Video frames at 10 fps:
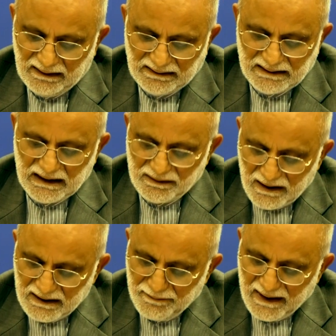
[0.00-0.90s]
The
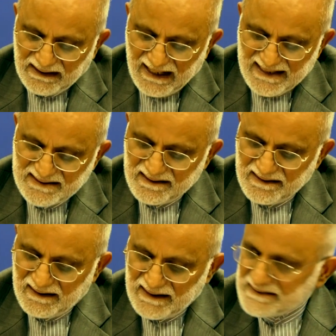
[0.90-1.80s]
government has the
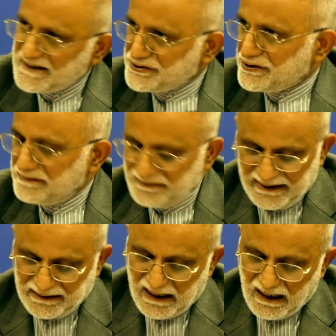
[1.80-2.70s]
realization
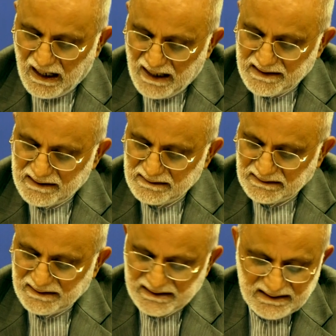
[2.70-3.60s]
that Article
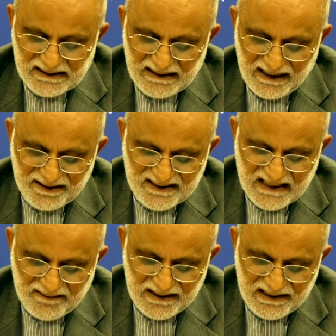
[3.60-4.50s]

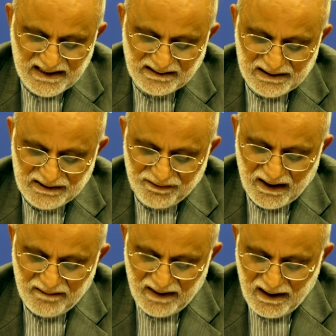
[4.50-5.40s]
370 and
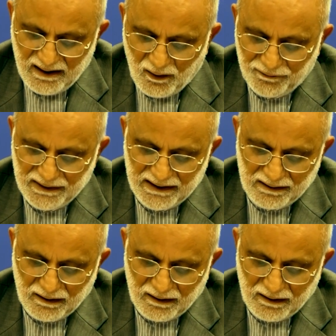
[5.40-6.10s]
35A of Indian